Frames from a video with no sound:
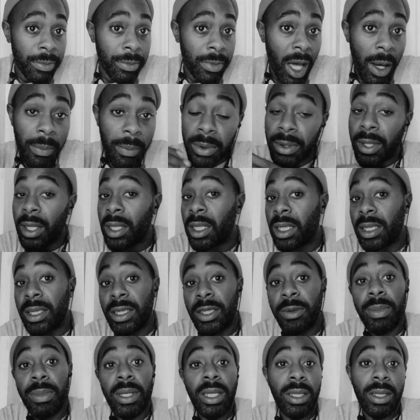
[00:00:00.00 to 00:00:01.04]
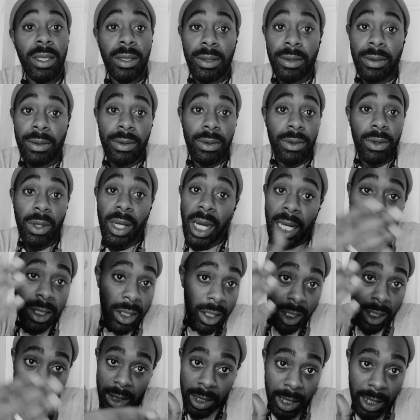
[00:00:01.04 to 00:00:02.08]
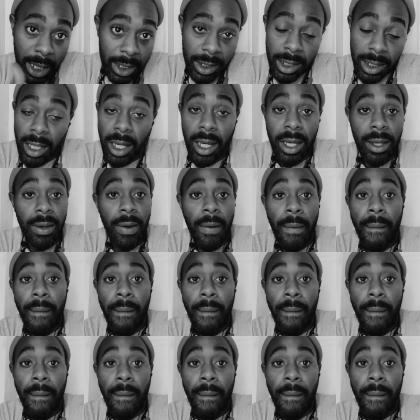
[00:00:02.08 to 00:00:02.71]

hypothetically speaking. You got to cut that tie.